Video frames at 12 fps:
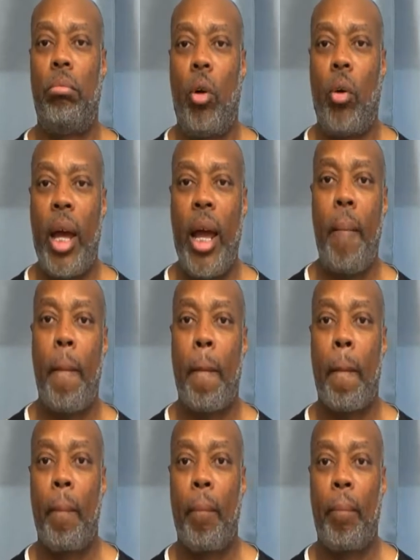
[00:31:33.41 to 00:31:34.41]
Okay,
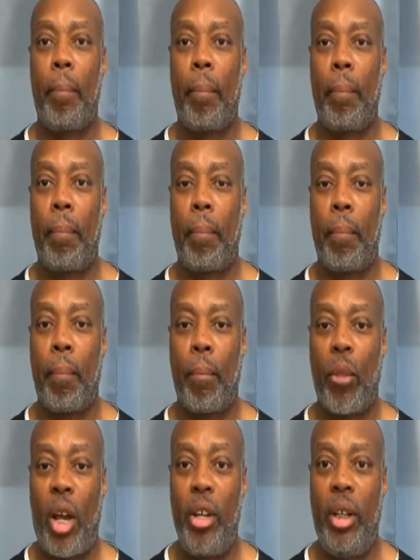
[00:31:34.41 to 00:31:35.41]

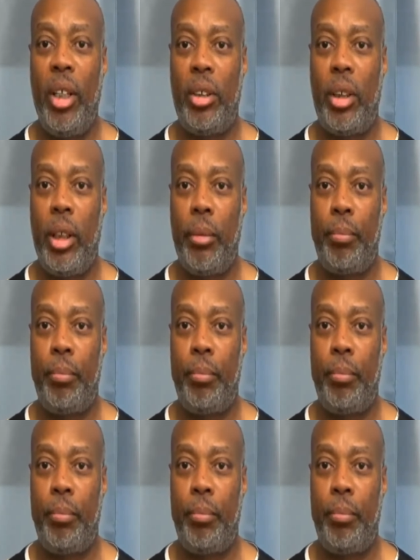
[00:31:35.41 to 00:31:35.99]
are you listening?